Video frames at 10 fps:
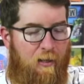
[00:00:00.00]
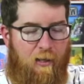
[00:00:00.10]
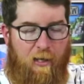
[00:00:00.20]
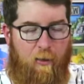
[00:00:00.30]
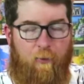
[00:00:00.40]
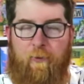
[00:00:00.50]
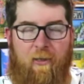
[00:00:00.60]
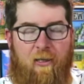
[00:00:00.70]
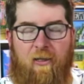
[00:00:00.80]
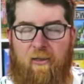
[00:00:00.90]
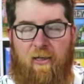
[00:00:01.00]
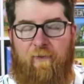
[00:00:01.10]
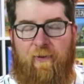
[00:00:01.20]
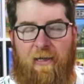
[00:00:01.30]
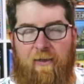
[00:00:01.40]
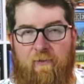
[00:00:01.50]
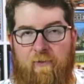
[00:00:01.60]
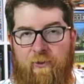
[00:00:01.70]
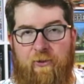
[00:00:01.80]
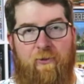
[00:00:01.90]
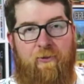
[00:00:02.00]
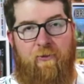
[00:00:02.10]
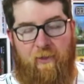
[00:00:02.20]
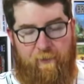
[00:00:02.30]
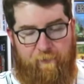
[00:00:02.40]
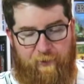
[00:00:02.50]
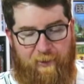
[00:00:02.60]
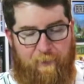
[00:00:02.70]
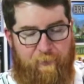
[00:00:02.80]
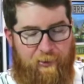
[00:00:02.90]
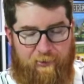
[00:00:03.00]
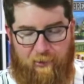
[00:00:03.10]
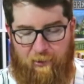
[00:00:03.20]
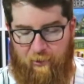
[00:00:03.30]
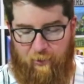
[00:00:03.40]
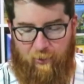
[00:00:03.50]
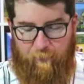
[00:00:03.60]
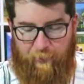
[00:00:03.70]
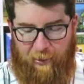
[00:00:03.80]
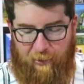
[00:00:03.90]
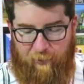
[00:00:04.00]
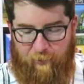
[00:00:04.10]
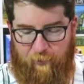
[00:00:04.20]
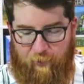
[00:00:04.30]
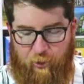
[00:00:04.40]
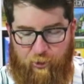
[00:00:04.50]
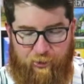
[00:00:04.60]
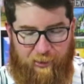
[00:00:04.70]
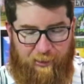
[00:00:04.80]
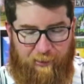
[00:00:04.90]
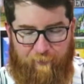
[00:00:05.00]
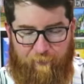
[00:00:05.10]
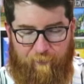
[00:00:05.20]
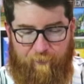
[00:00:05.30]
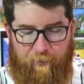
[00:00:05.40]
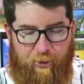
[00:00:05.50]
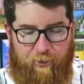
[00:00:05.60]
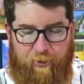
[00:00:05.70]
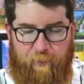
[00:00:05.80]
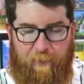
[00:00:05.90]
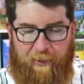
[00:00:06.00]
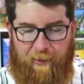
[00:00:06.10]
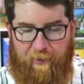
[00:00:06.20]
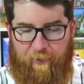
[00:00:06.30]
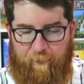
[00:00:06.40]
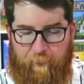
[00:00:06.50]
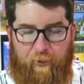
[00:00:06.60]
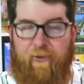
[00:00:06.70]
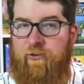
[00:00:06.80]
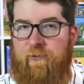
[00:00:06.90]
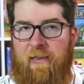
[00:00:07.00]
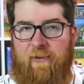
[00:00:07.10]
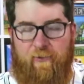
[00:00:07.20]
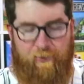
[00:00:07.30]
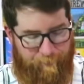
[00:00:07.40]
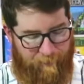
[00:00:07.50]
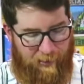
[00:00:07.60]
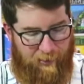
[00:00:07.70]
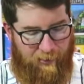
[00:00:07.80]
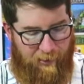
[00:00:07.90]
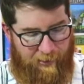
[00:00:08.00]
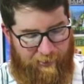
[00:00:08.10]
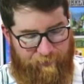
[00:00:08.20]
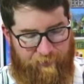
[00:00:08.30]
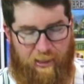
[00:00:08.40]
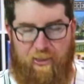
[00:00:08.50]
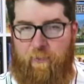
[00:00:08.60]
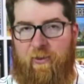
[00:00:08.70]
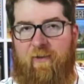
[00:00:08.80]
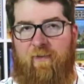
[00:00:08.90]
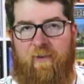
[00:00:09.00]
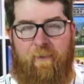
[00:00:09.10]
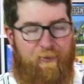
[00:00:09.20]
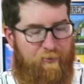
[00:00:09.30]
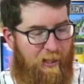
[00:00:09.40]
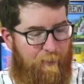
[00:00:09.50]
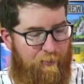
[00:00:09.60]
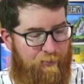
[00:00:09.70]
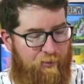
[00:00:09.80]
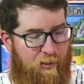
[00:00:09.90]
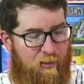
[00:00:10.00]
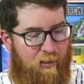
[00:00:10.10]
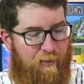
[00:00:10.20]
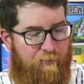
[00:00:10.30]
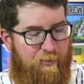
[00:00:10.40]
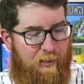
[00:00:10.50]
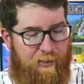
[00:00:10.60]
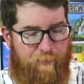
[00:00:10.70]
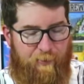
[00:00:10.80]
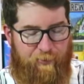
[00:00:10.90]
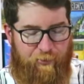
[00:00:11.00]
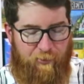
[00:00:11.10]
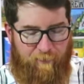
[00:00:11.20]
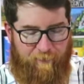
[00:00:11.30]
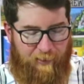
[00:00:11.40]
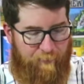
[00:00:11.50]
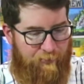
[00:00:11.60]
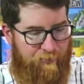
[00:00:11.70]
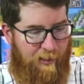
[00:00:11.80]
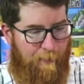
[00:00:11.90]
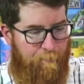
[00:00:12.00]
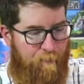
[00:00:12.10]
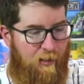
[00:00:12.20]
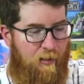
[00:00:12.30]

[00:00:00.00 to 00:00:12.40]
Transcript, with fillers: Uh, we're not going to cover that in a review. They've renamed it, uh, but largely you're just spreading buildings around. It is is a pretty themeless game. There's not a lot of attachments to the theme in this game.